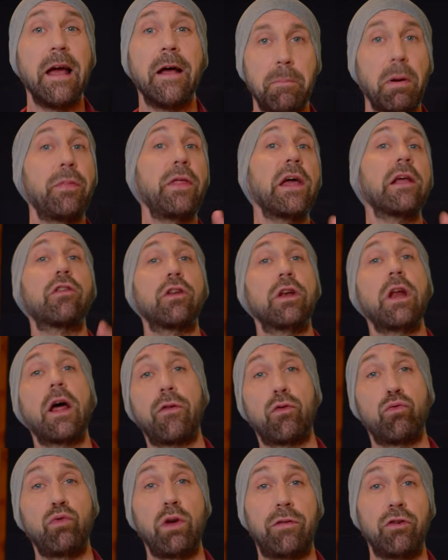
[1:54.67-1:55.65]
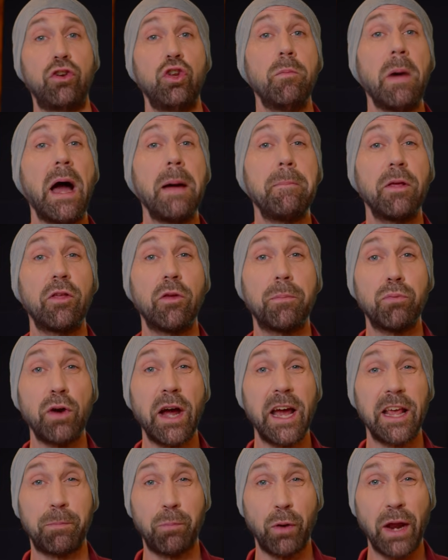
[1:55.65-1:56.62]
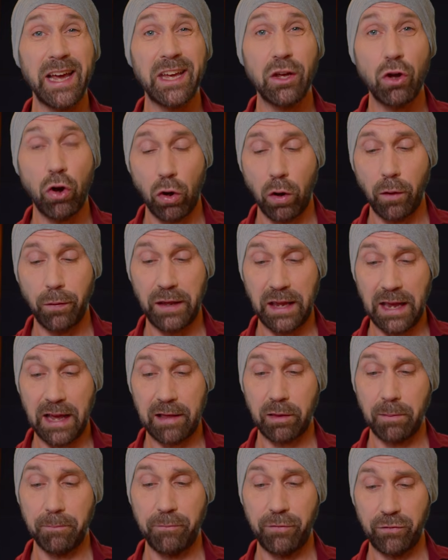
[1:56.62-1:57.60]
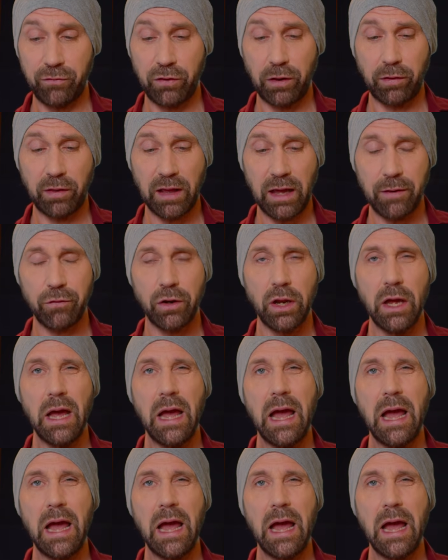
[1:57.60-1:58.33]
But there's another reason. You might be surprised, but I call the SM57